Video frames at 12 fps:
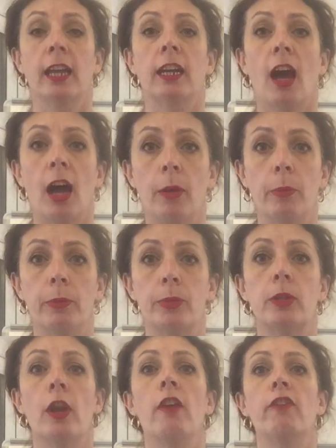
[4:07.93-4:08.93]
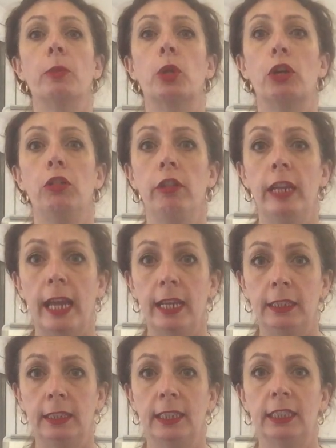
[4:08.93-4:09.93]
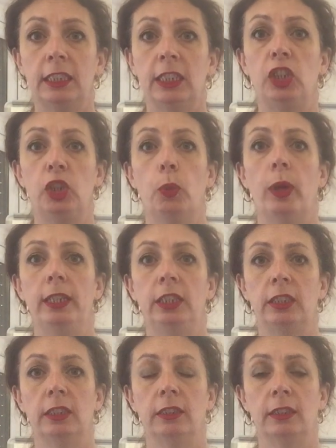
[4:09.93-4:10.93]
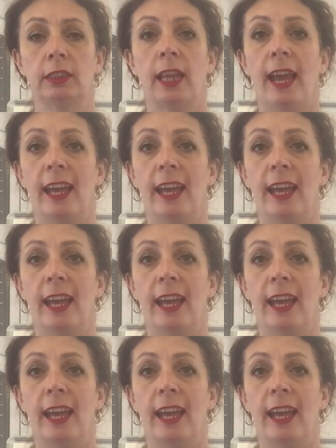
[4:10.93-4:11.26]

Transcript: comes from creating situations